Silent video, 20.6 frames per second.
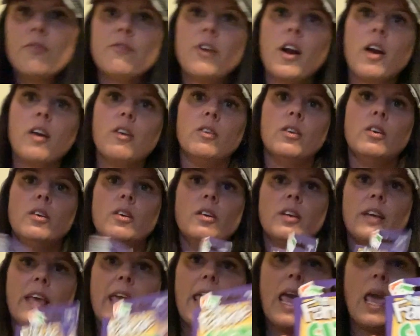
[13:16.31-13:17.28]

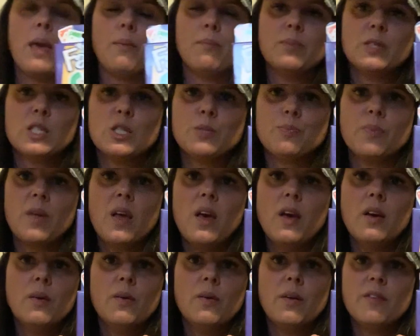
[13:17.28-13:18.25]
Farkle game. Just
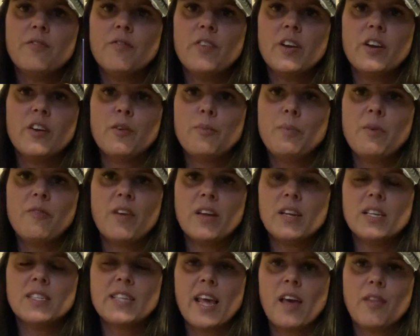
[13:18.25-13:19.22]
figured it would be fun
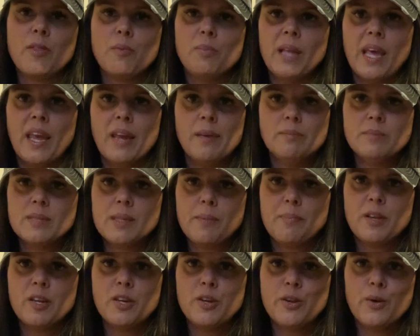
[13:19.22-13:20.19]
to take on the plane,
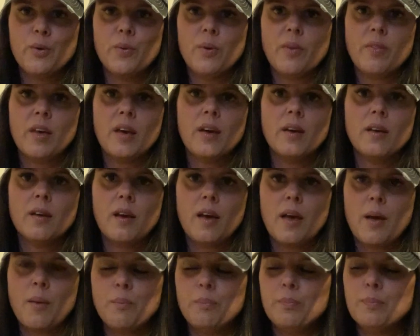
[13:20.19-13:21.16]
something to do on
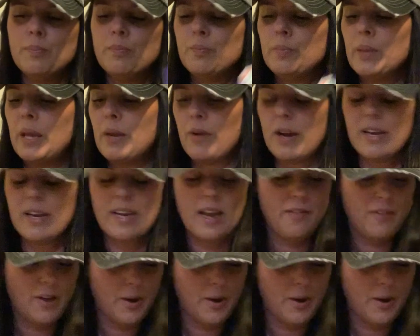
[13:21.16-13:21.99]
the plane ride down